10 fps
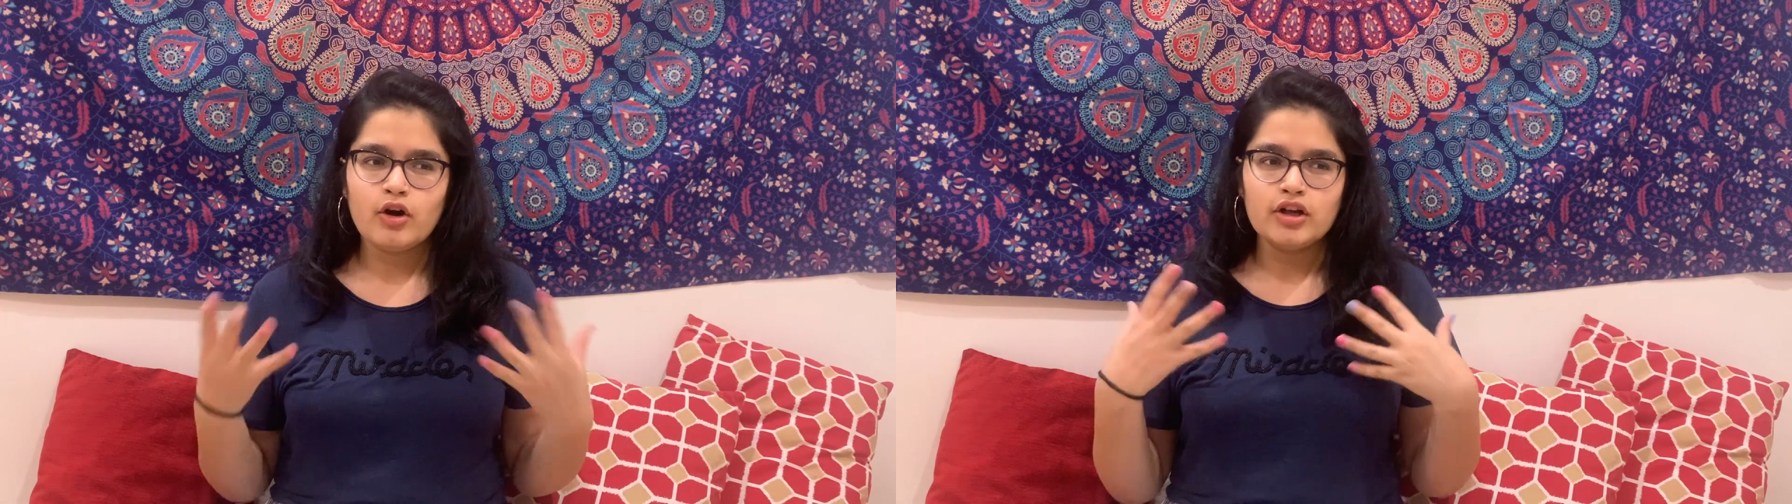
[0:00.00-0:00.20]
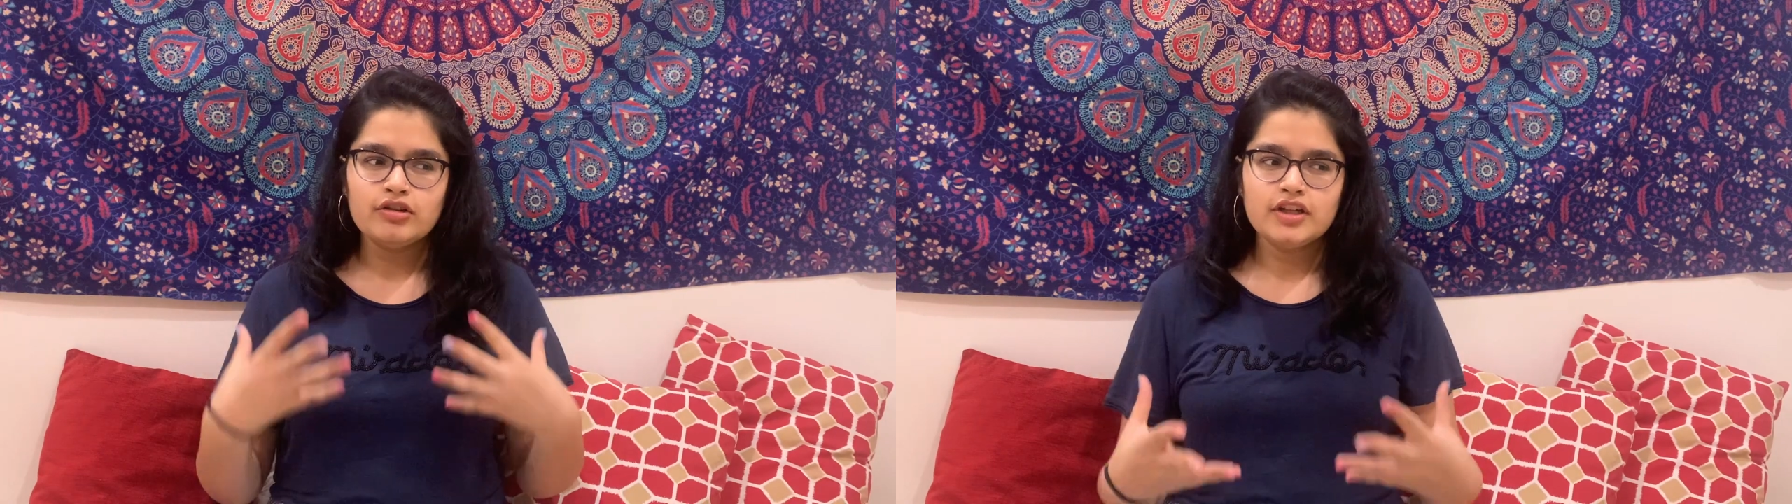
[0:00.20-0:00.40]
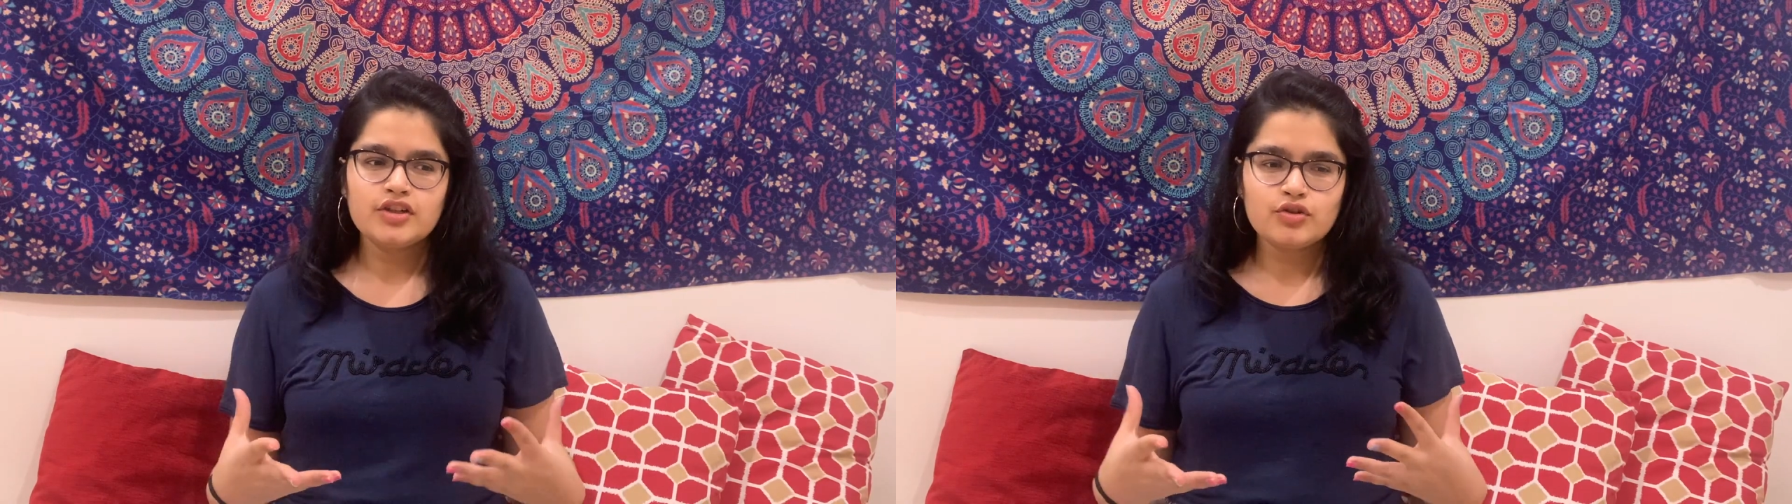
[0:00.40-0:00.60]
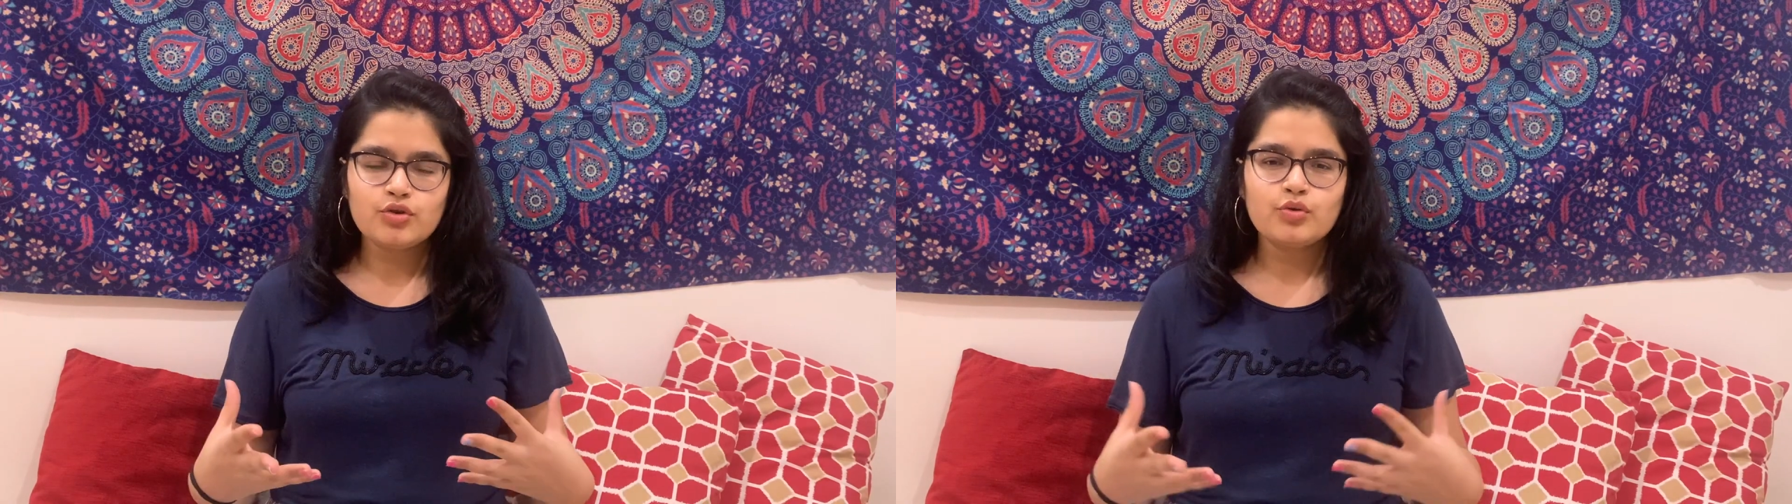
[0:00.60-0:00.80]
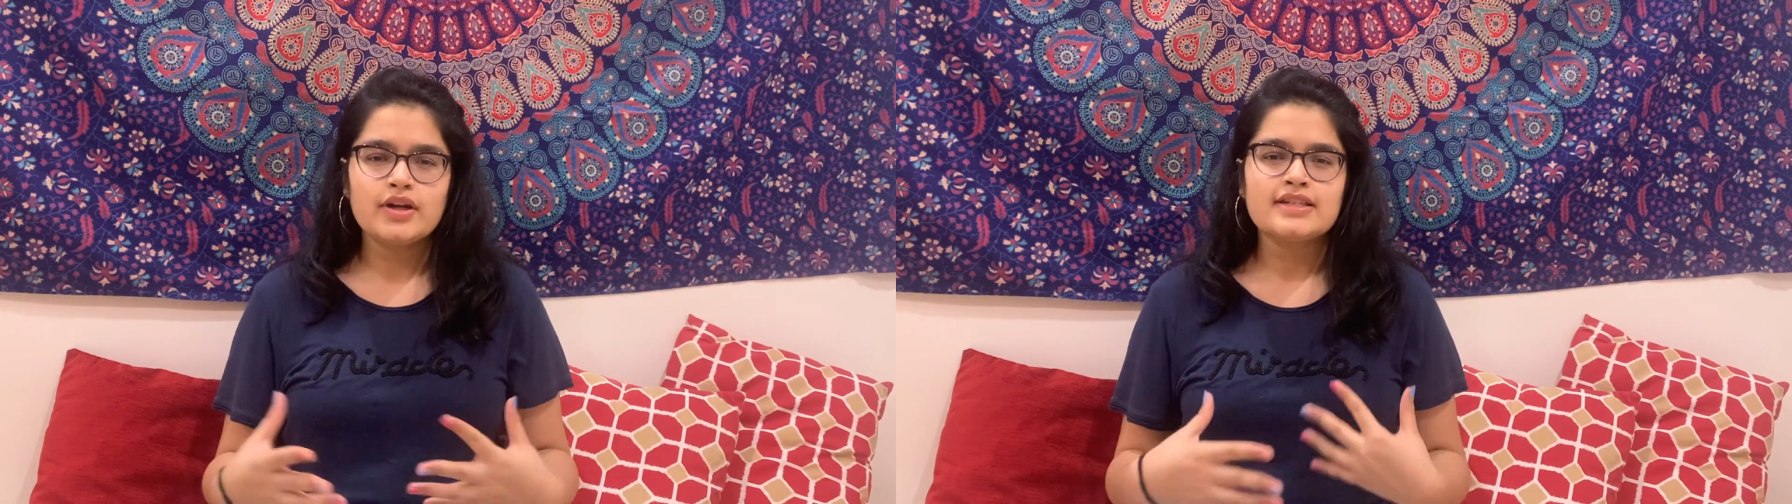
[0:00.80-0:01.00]
All you need to
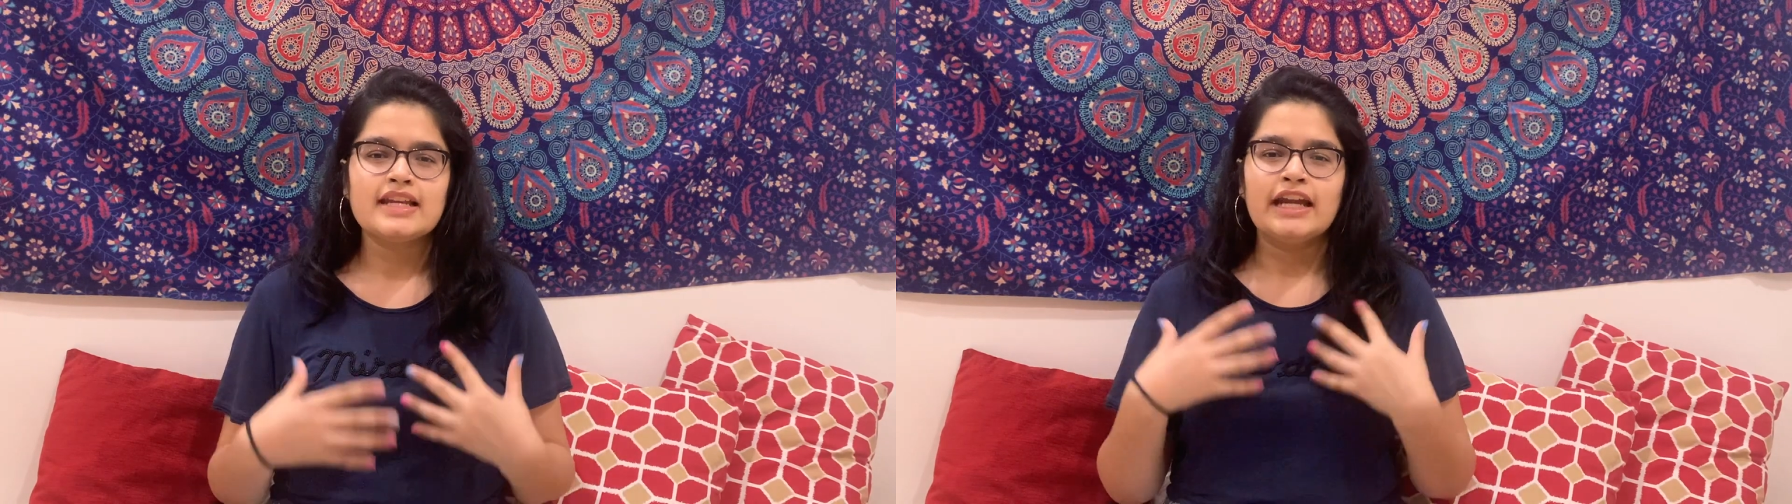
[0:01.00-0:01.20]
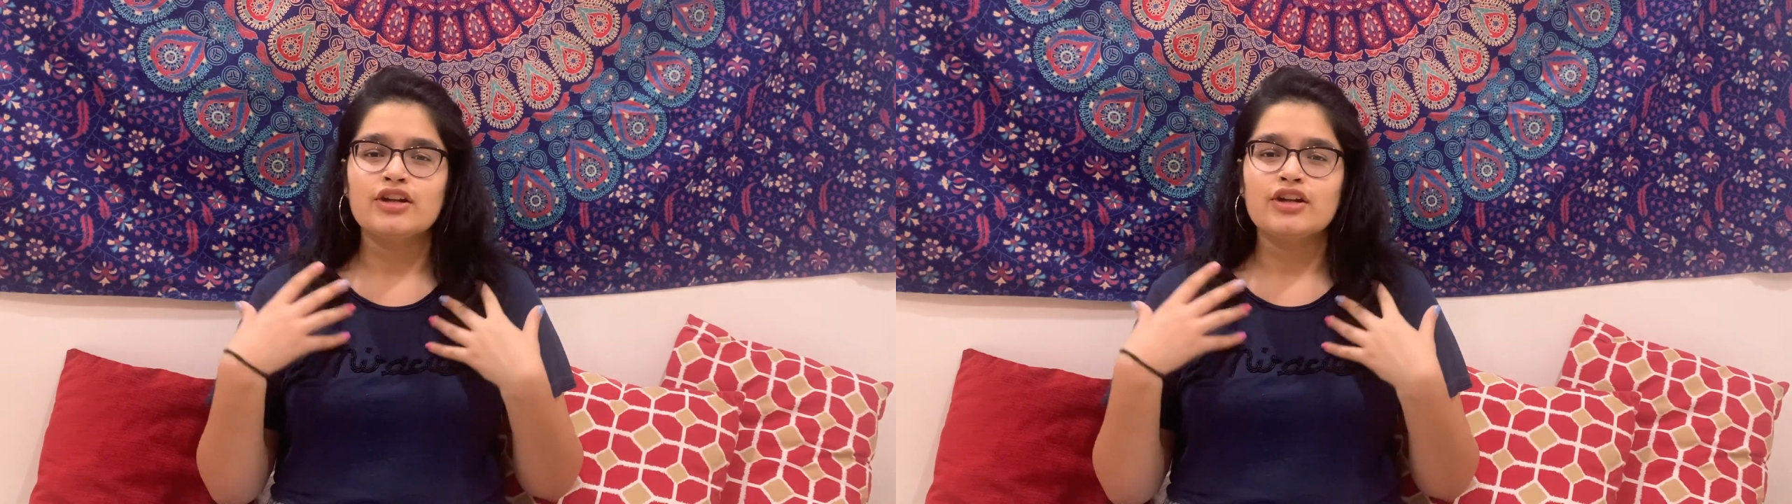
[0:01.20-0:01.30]
do is let